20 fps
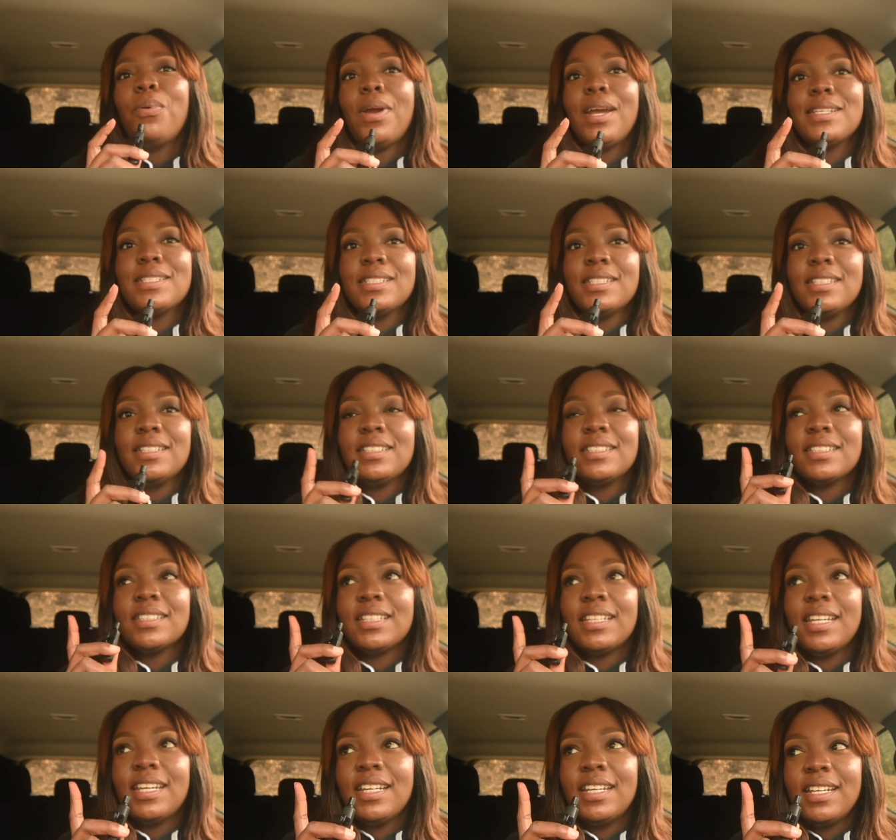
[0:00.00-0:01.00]
present
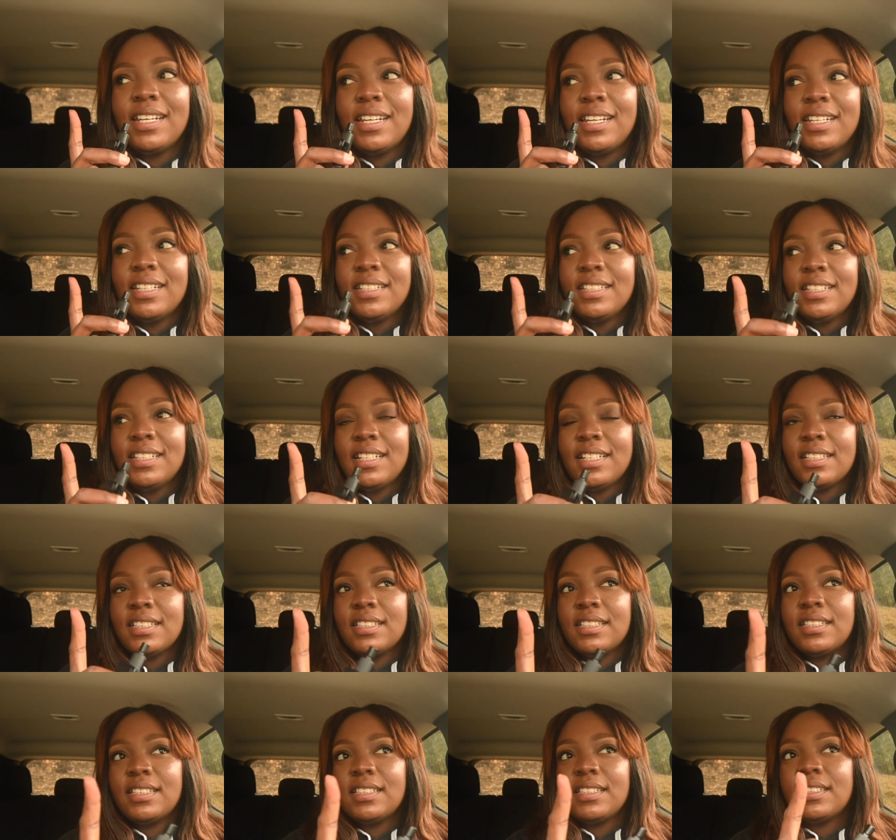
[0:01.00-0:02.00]
in
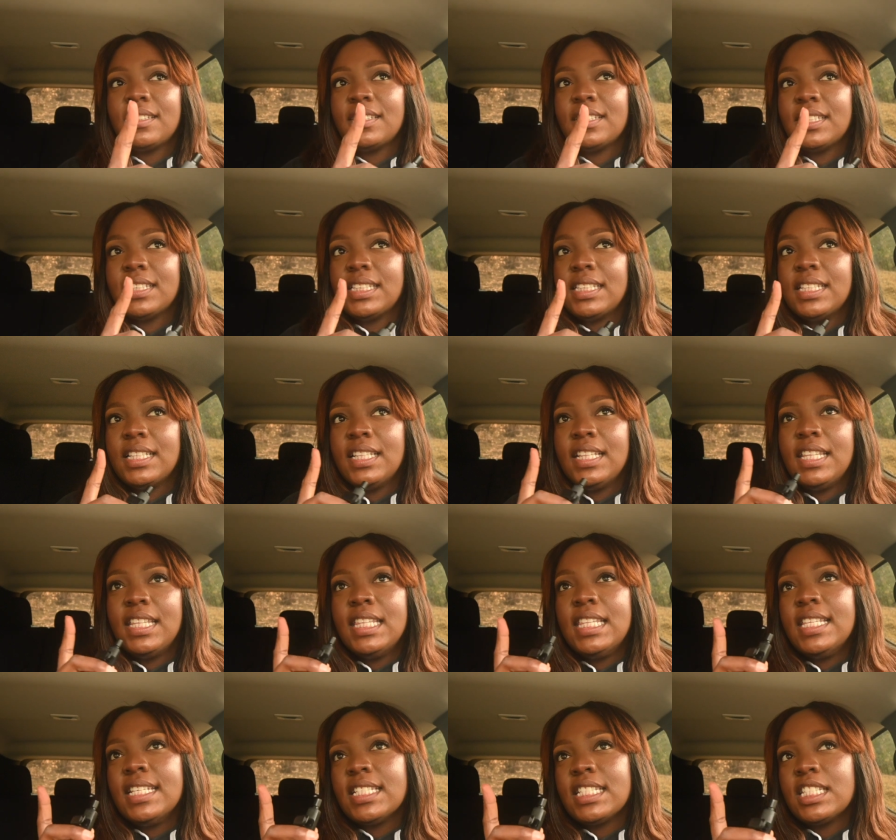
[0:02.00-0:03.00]

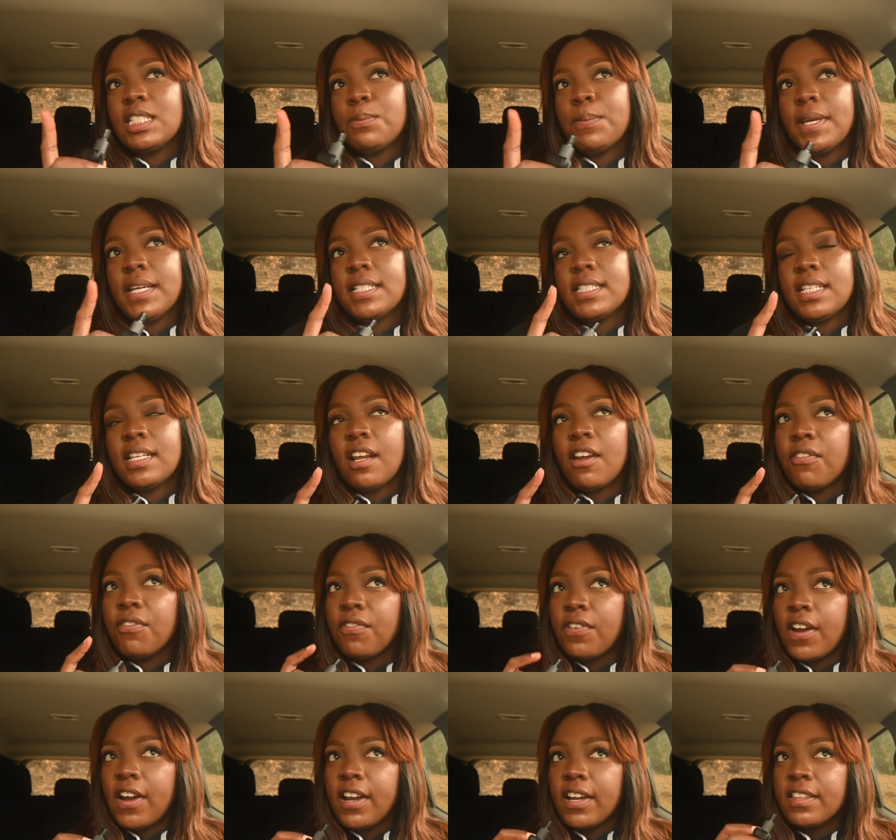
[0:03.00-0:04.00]
this space. And I
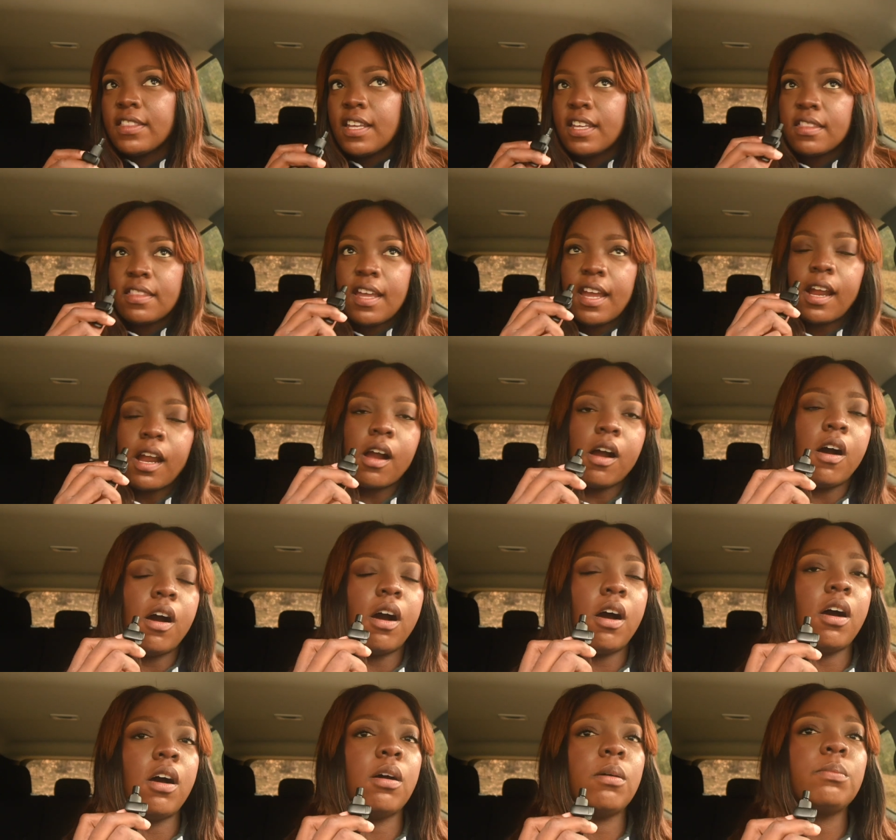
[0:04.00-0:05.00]
find that that
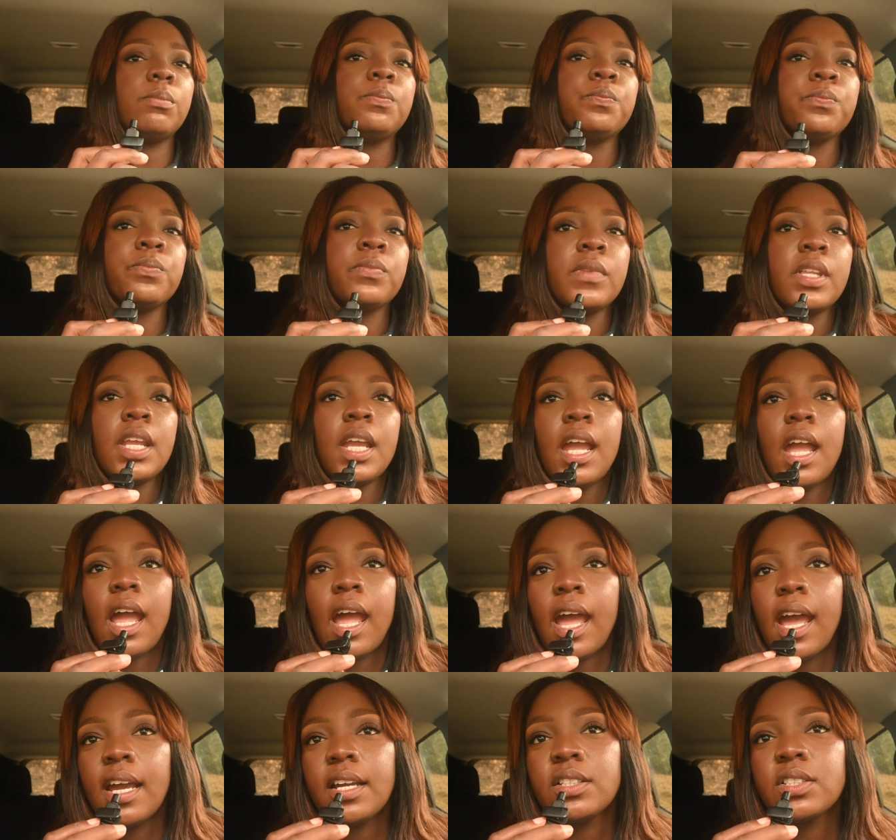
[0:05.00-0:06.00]
calm
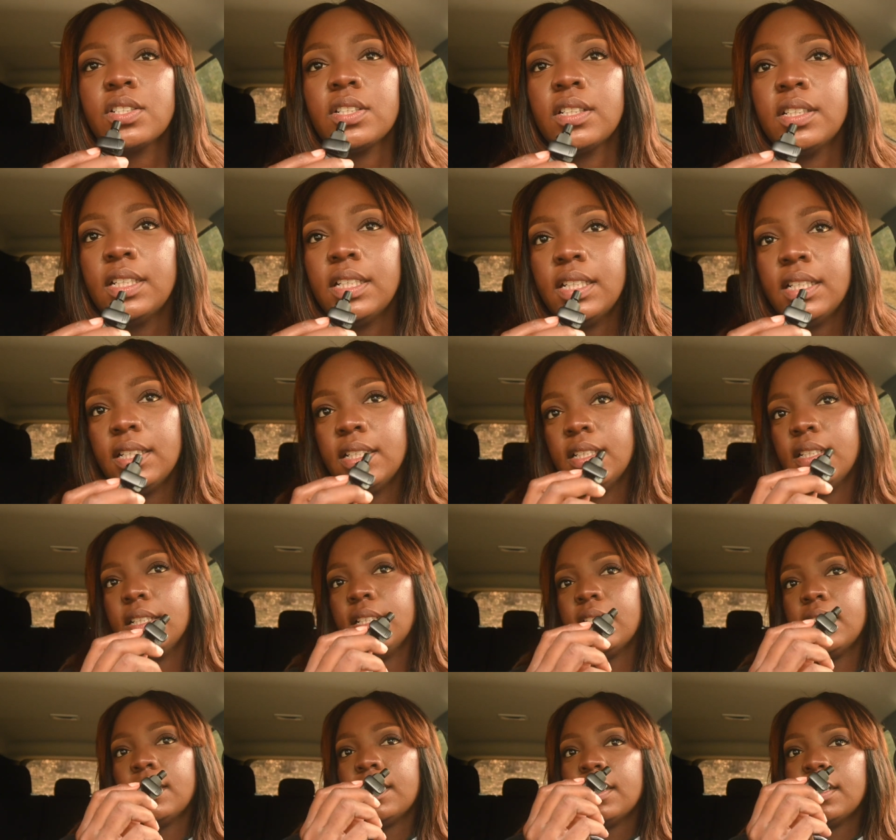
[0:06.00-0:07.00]
actually
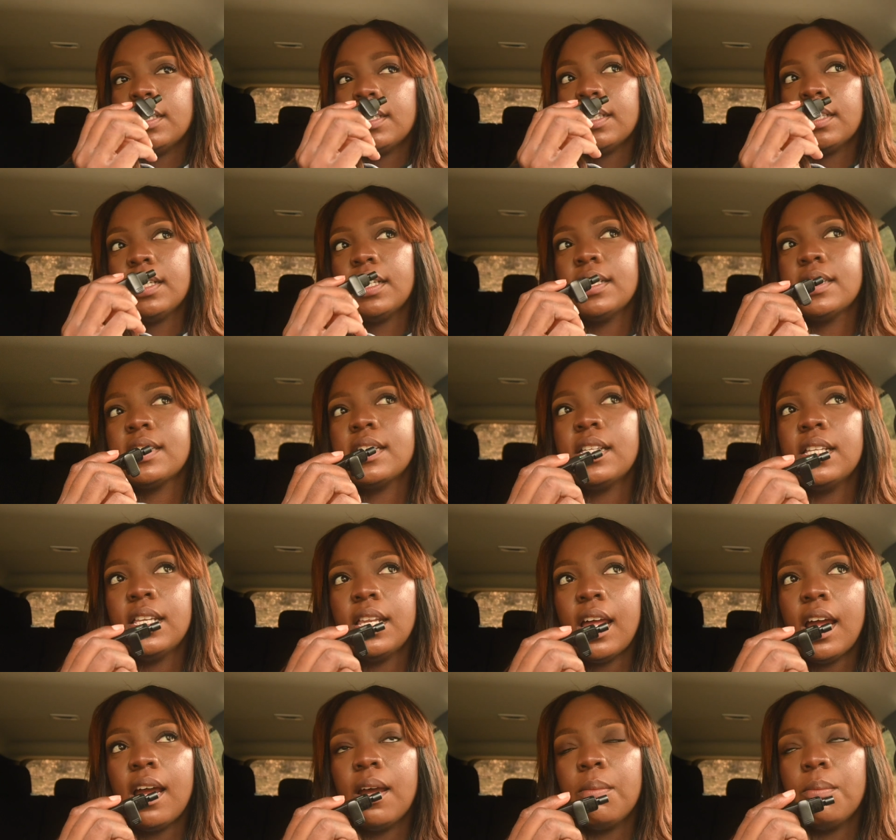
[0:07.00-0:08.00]
is a
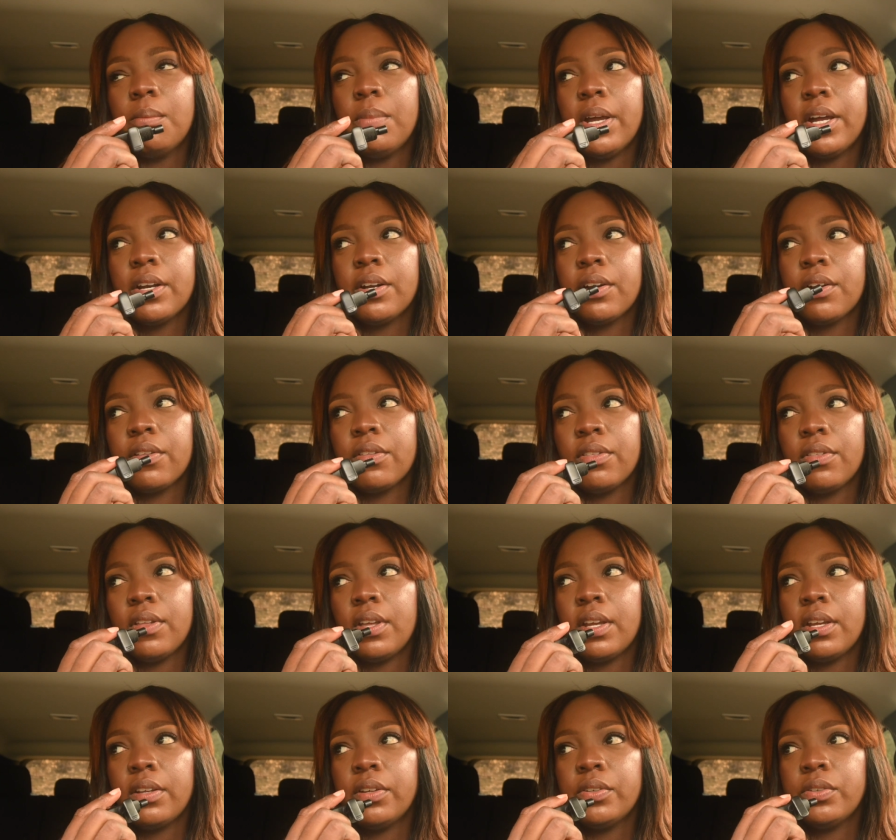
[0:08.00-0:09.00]
lot better
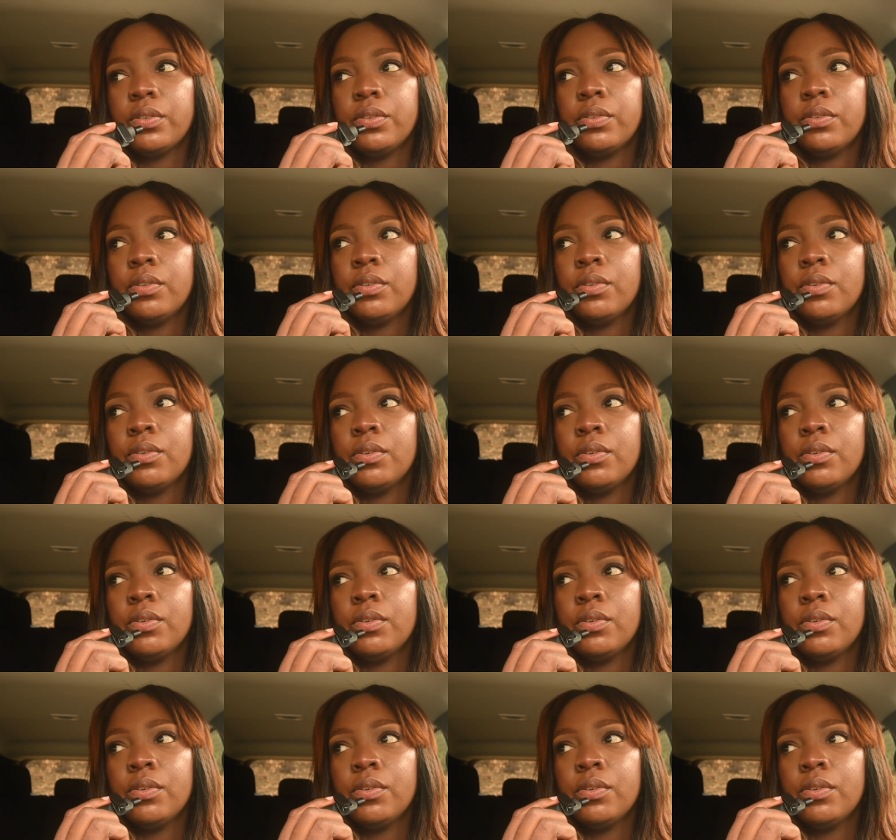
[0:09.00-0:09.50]
than